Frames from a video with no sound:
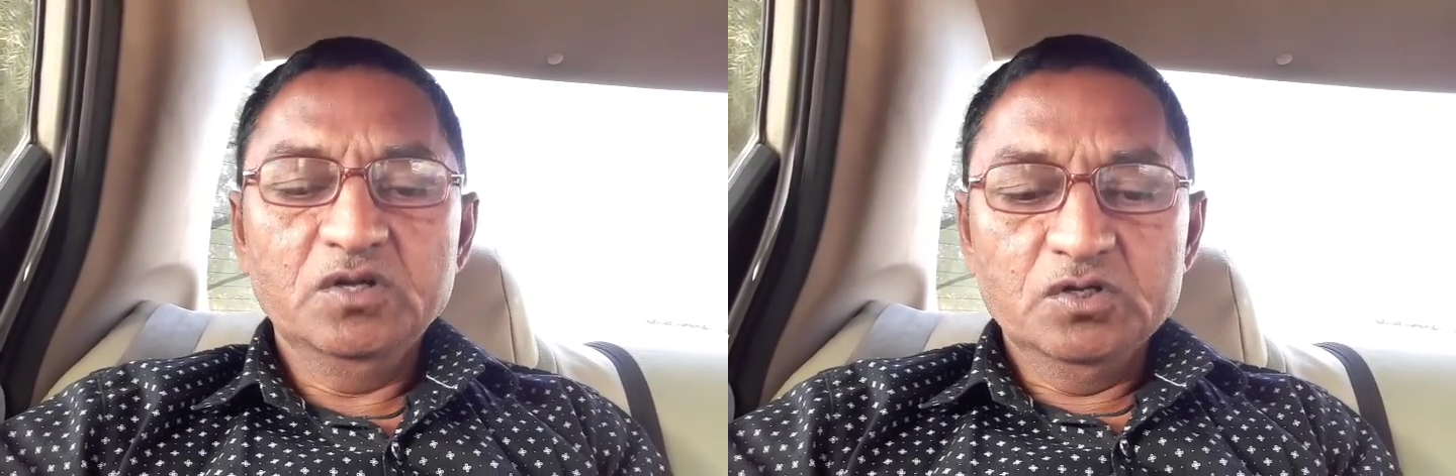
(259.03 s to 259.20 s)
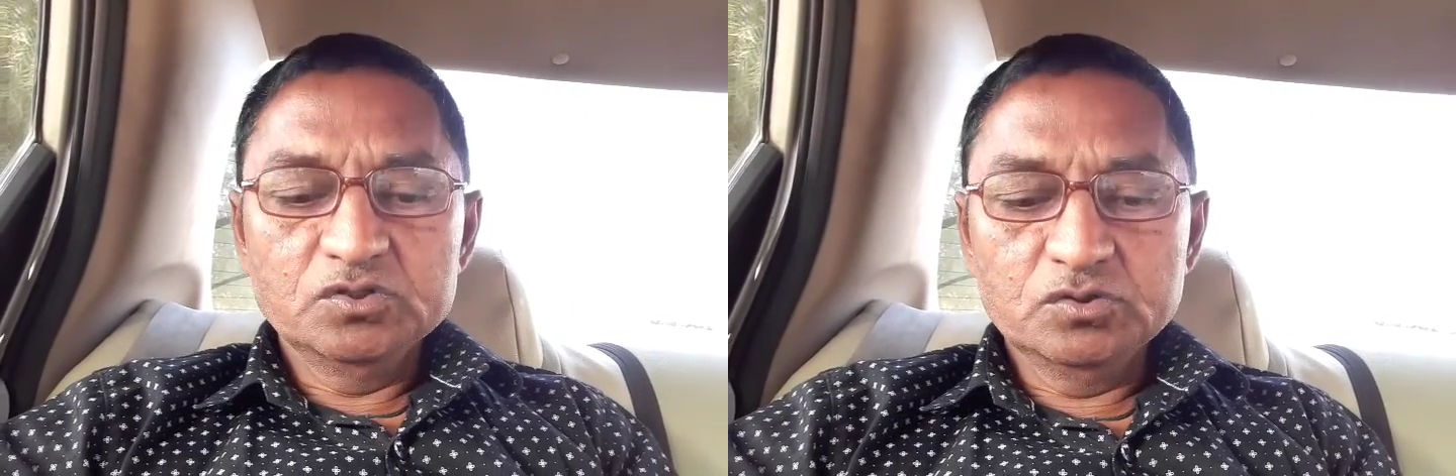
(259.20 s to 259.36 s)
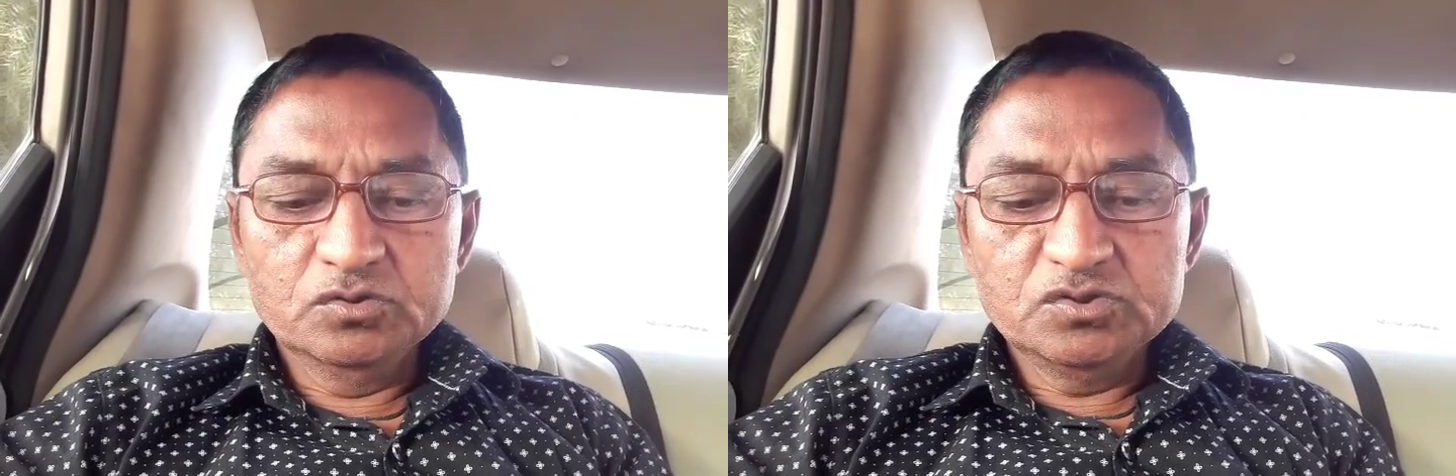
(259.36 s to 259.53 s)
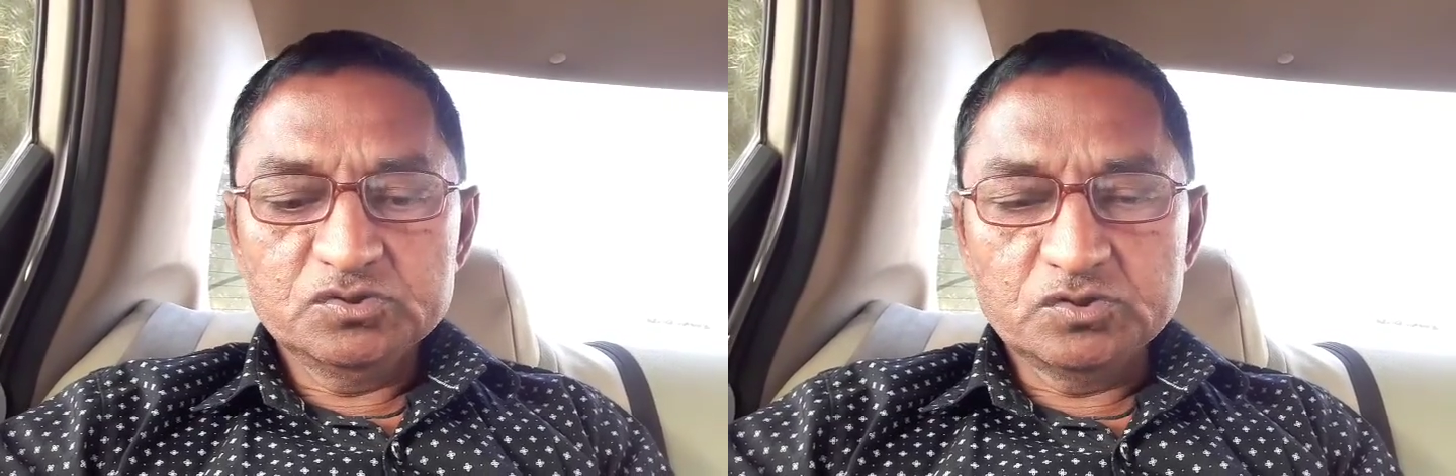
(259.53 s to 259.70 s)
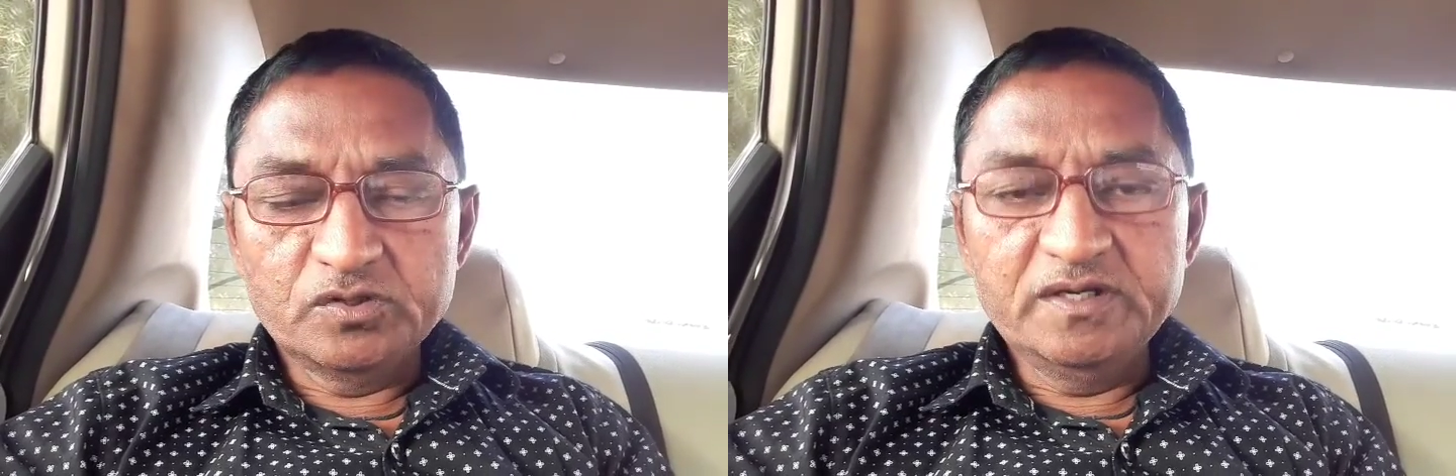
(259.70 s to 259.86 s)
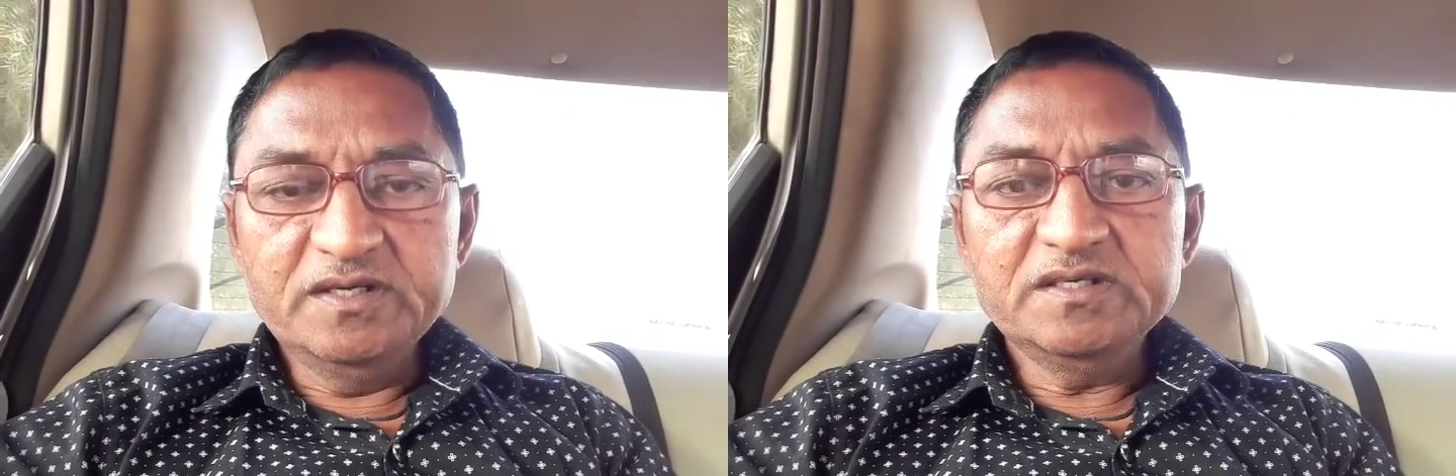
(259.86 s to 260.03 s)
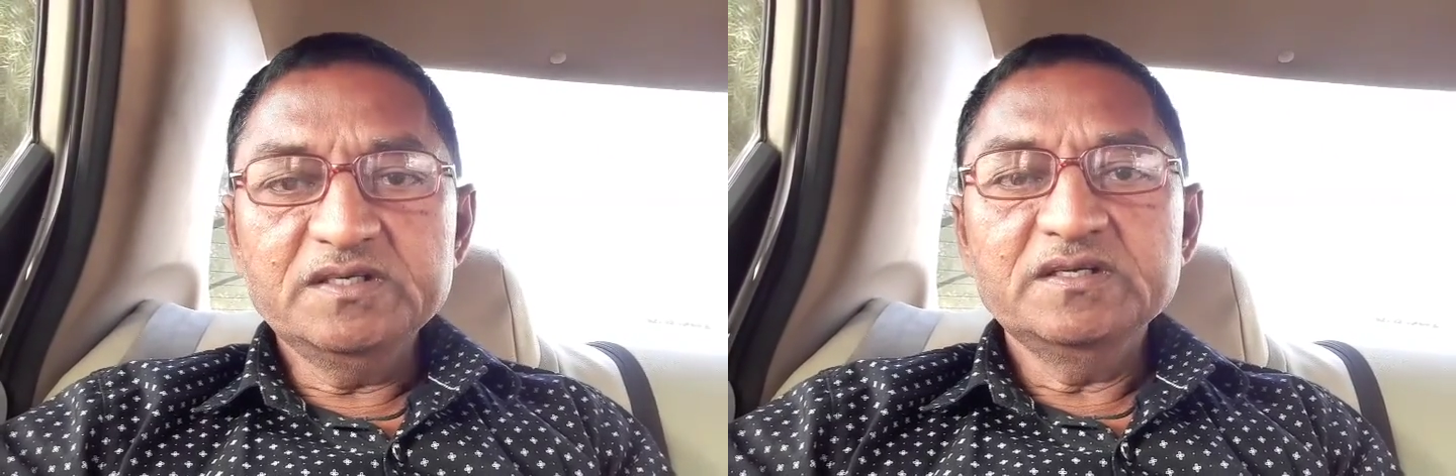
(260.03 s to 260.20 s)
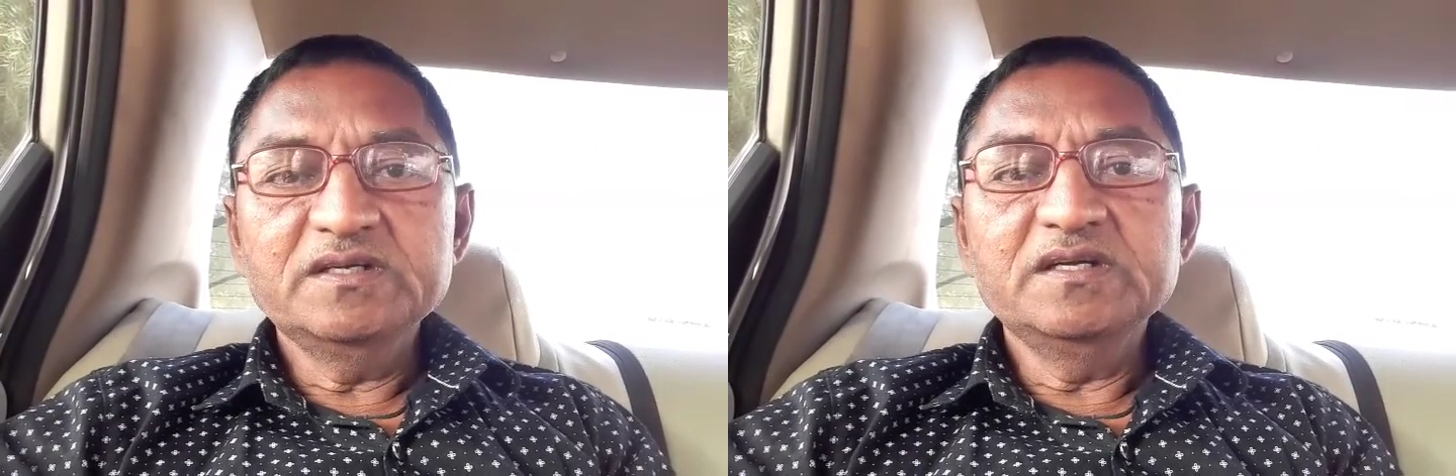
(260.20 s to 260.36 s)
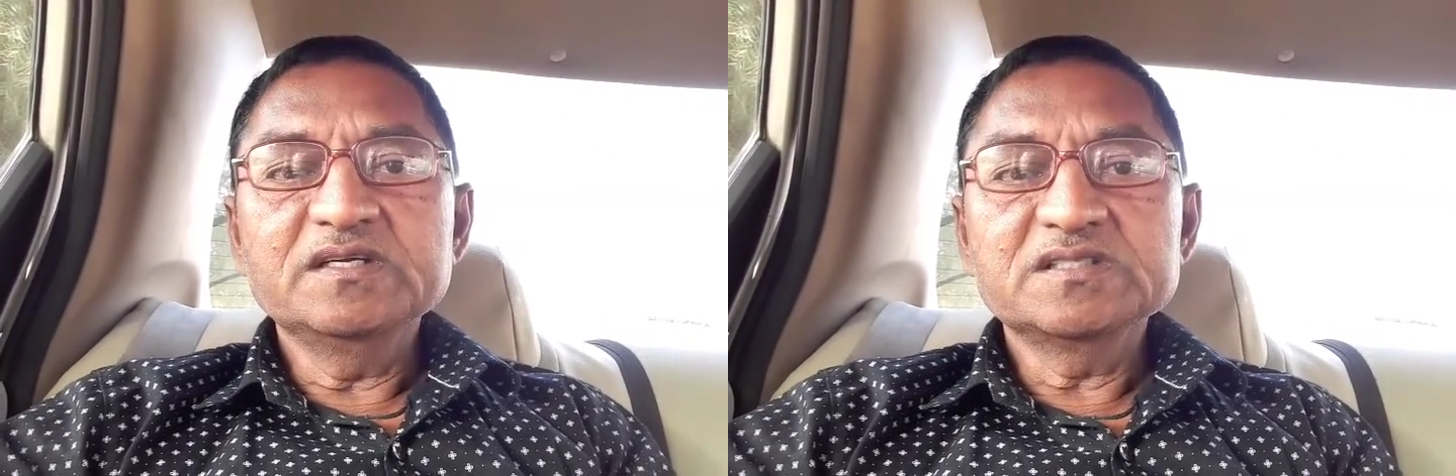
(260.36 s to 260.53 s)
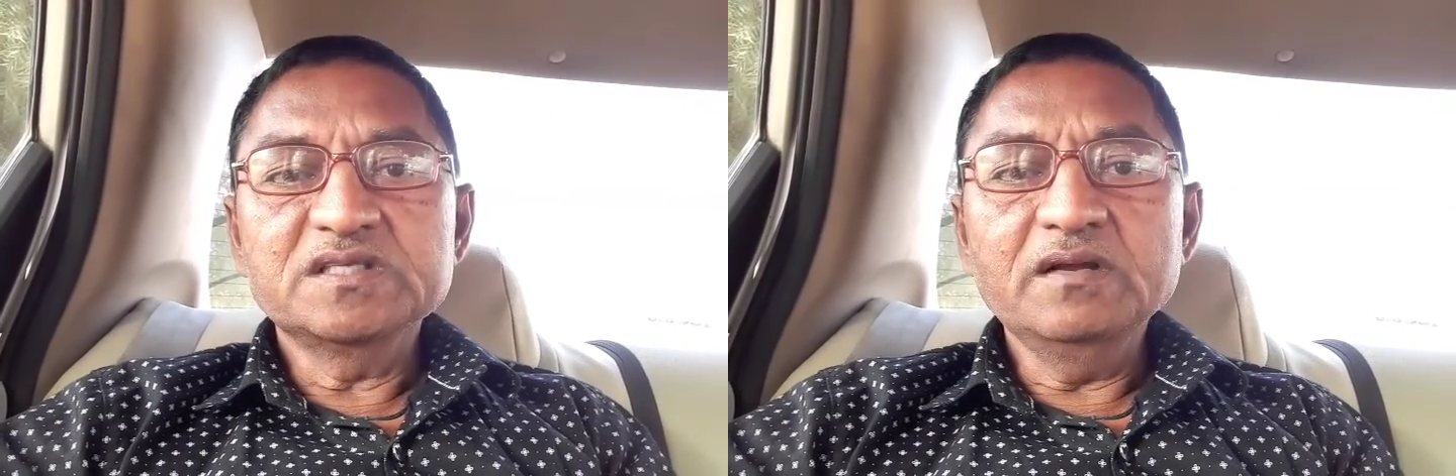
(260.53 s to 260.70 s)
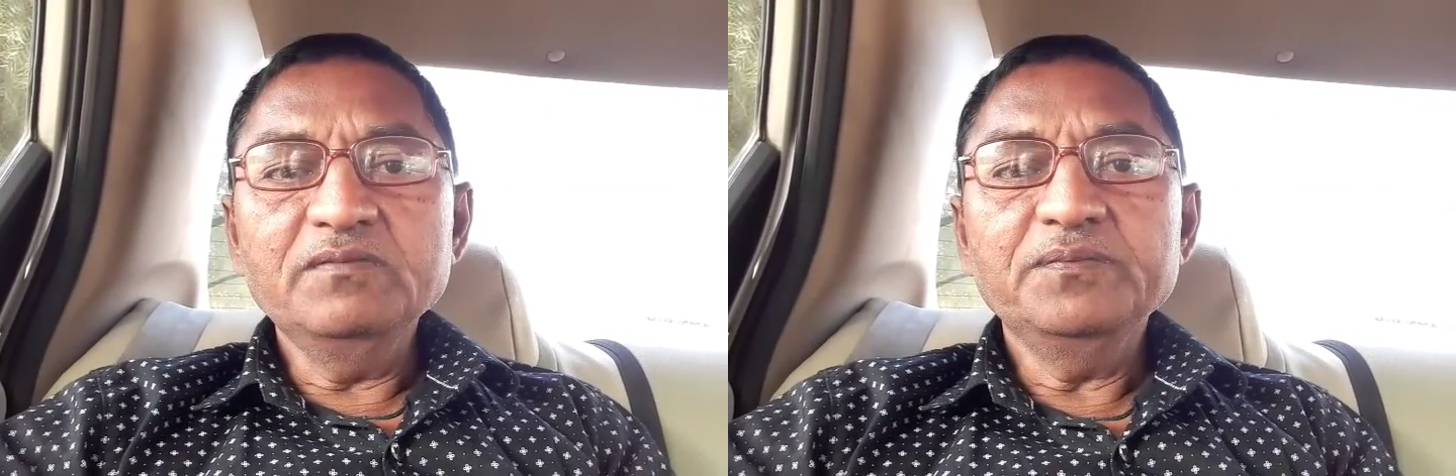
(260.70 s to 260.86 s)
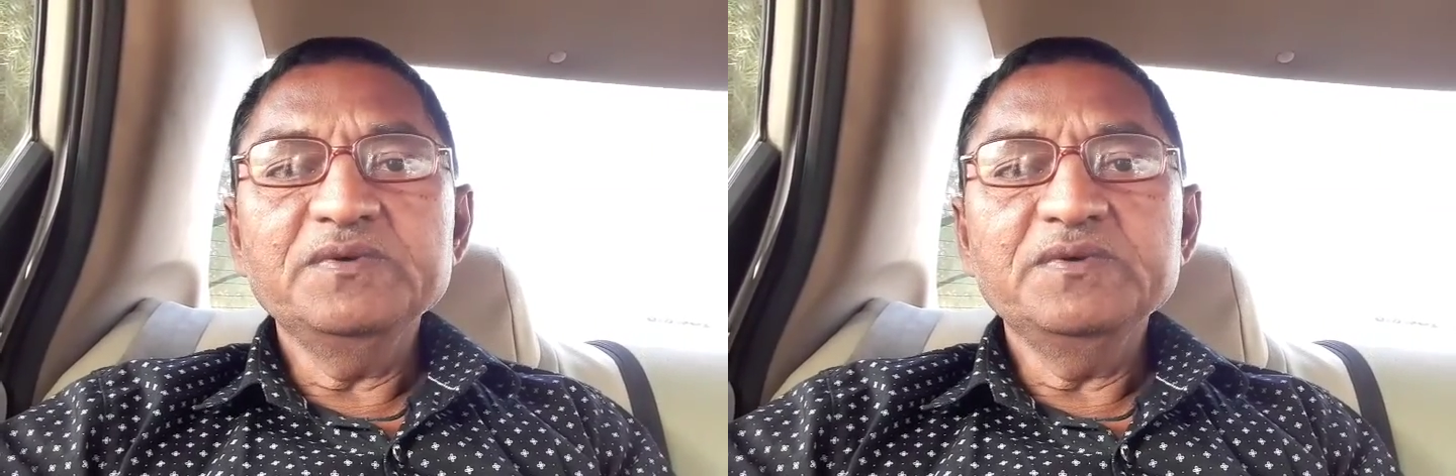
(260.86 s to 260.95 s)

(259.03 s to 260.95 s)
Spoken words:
So sonnet itself